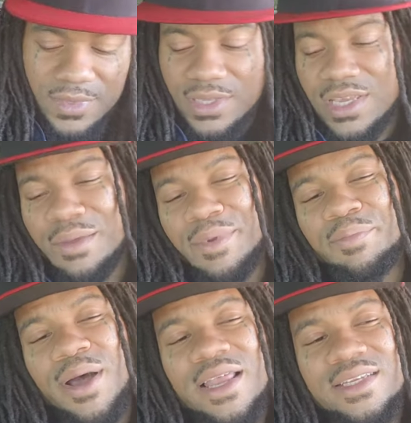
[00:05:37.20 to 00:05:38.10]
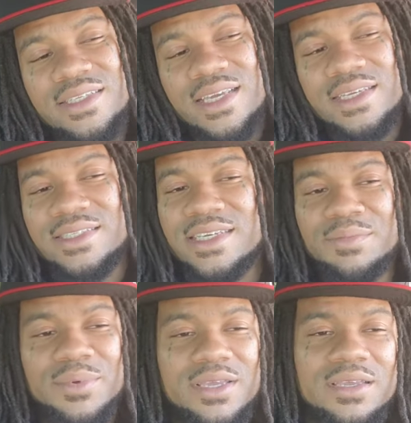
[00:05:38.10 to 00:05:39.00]
it could be politics. It
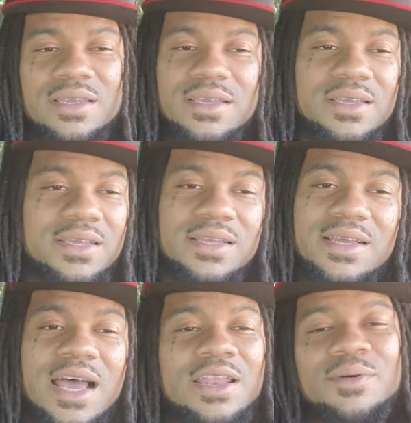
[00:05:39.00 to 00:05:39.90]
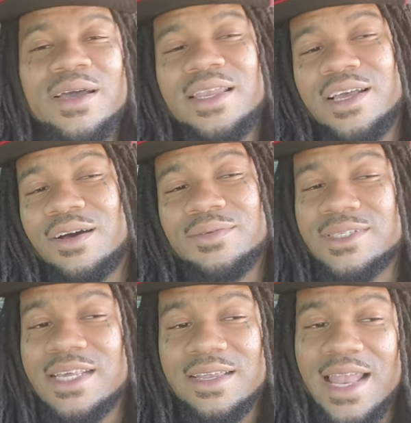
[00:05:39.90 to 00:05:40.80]
could be. I know Honeycomb
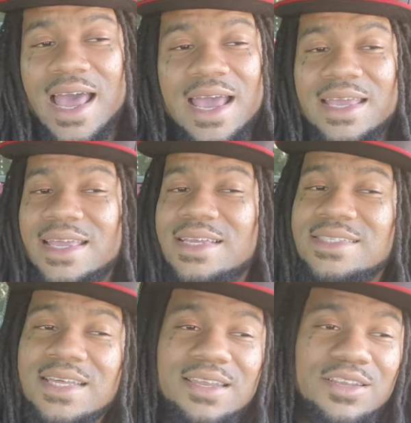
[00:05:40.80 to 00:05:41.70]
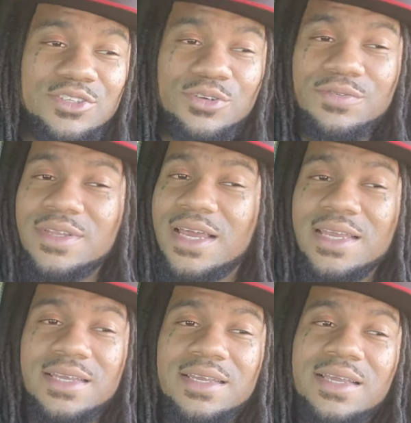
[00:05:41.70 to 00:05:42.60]
still lying. He ain't telling the truth. Like,
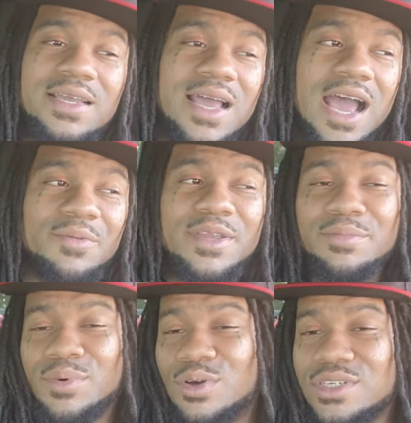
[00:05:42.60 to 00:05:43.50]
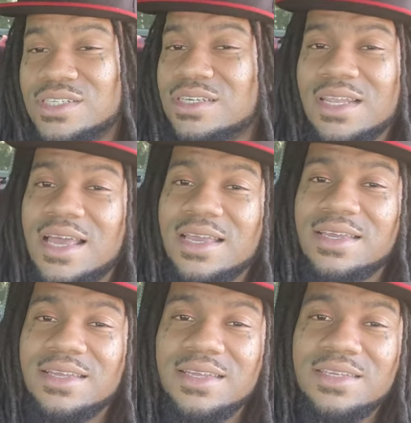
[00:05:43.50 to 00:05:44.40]
I read bullshit.
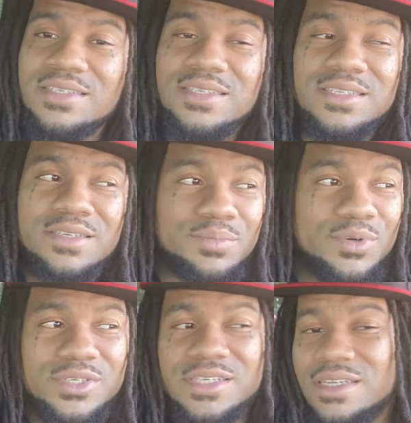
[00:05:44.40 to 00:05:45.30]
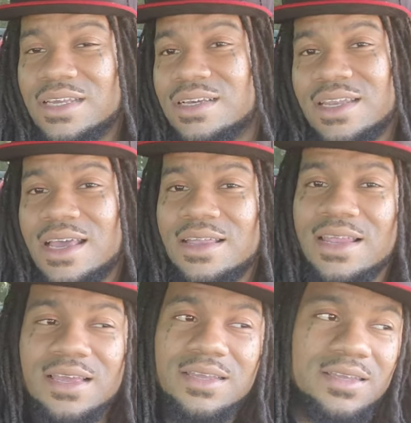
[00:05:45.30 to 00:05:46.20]
Like, he's just a bullshit nigga now.
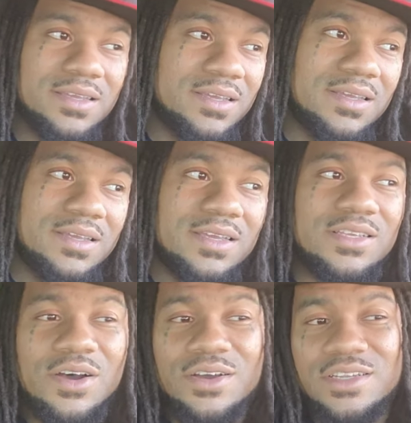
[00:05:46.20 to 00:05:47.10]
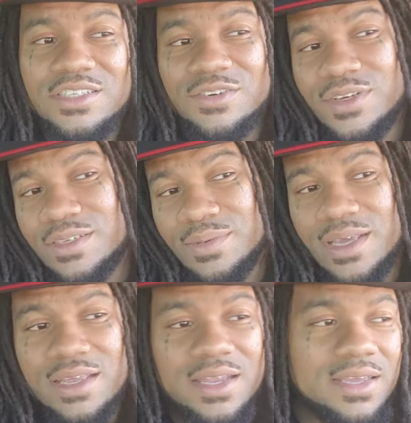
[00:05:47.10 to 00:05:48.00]
Like, it's hard to trust him
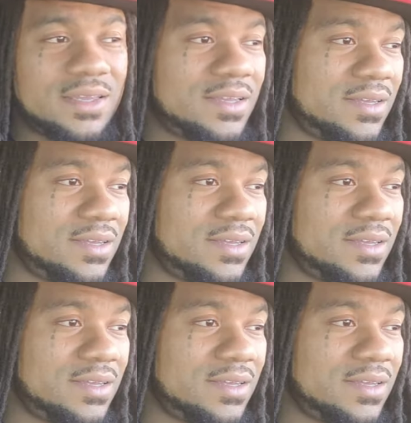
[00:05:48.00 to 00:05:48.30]
now. Like,